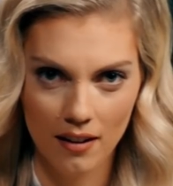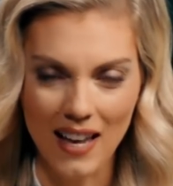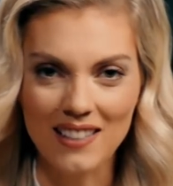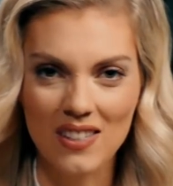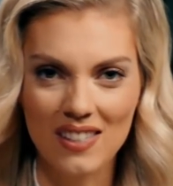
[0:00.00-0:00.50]

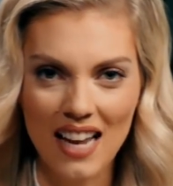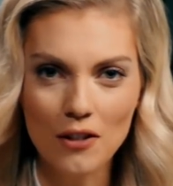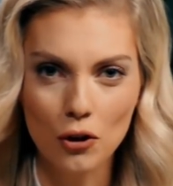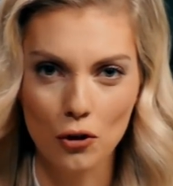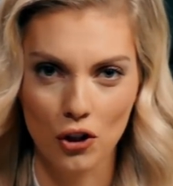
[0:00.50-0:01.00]
That's
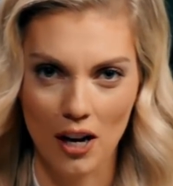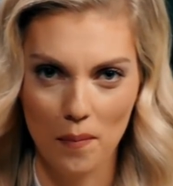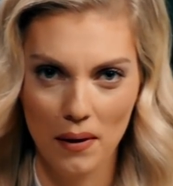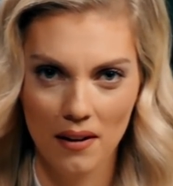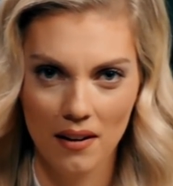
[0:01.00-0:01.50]

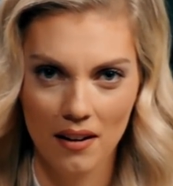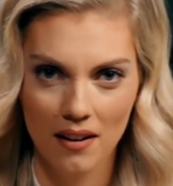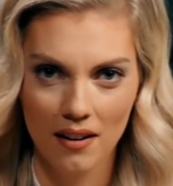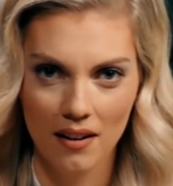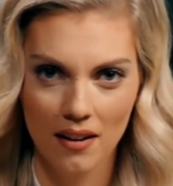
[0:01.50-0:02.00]
censorship
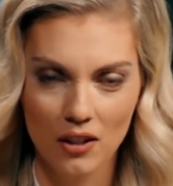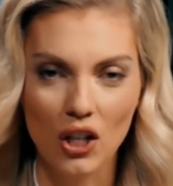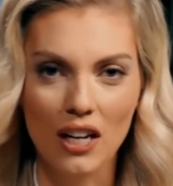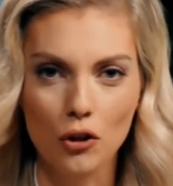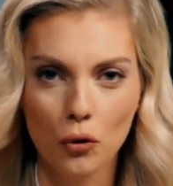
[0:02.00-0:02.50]
to
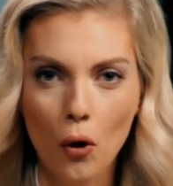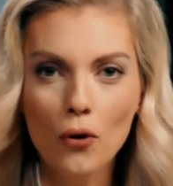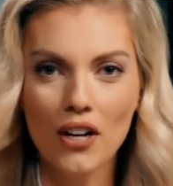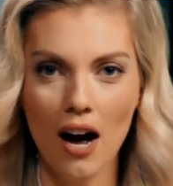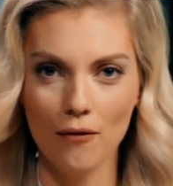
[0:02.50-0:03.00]
control
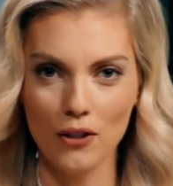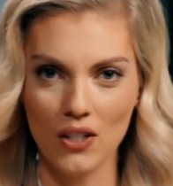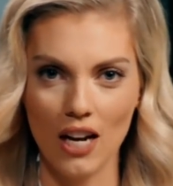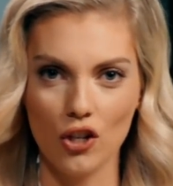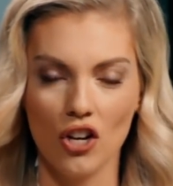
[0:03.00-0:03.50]
the
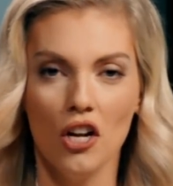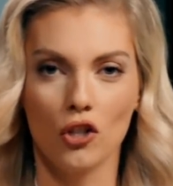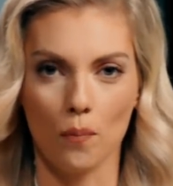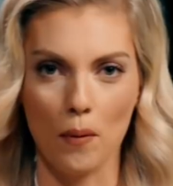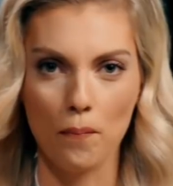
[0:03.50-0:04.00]
conversation,
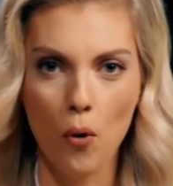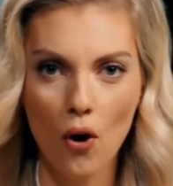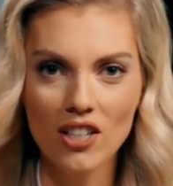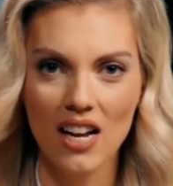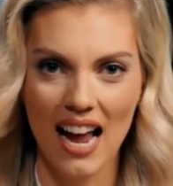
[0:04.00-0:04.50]
to
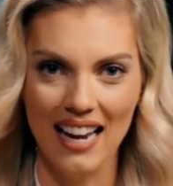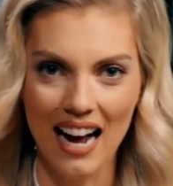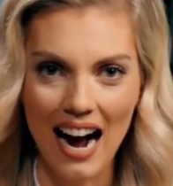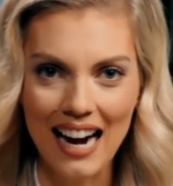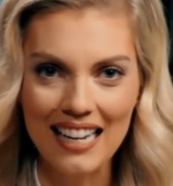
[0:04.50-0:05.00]
purport an
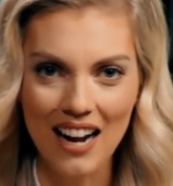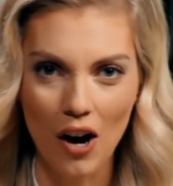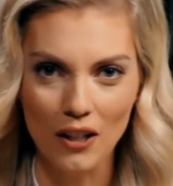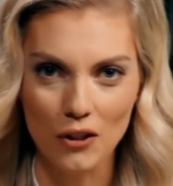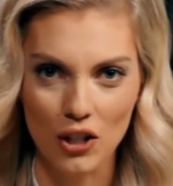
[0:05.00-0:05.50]

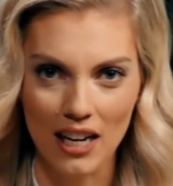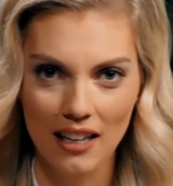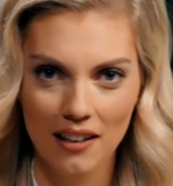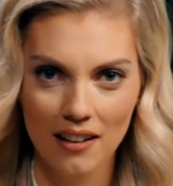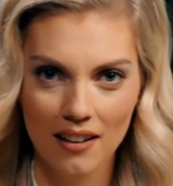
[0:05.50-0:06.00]
ideology.
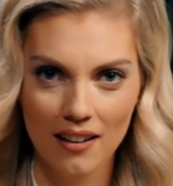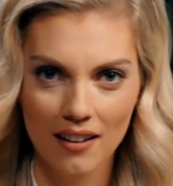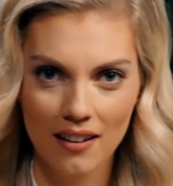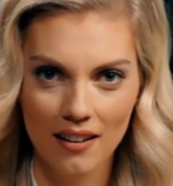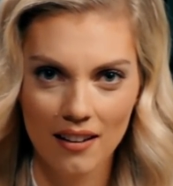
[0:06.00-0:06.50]

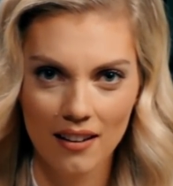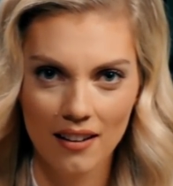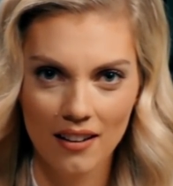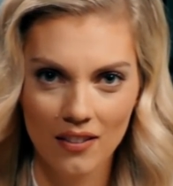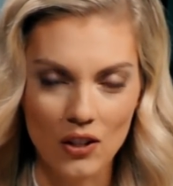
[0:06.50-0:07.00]

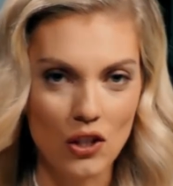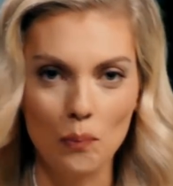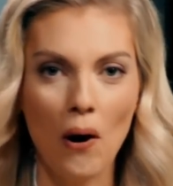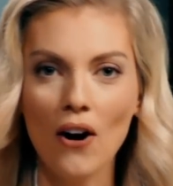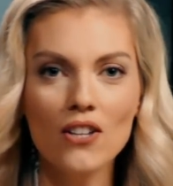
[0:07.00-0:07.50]
This is
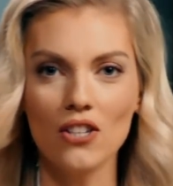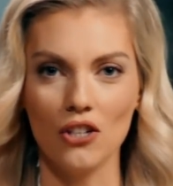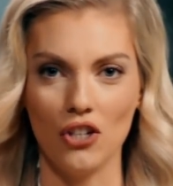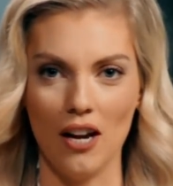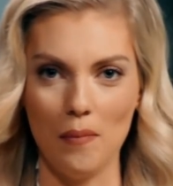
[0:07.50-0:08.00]

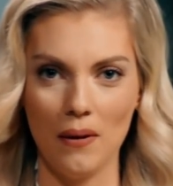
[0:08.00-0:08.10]
partisanship.